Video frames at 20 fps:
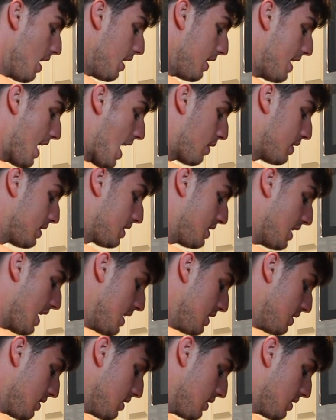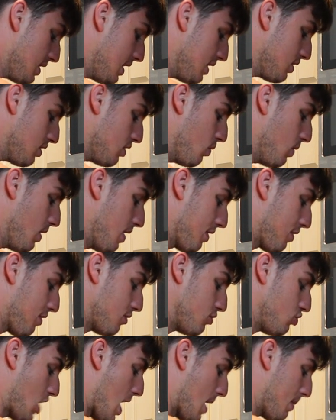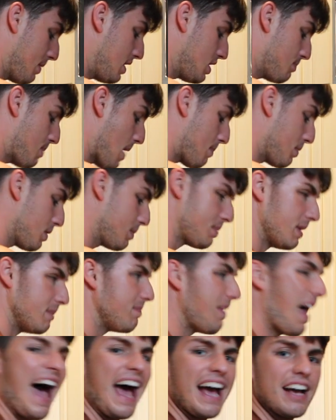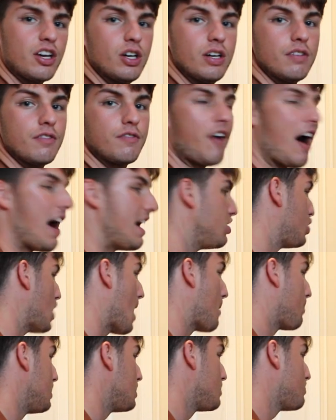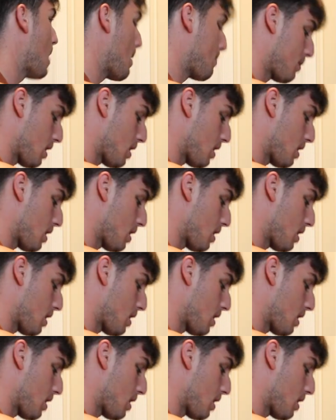Now, it says to season with Japanese pepper, but I couldn't find Japanese pepper.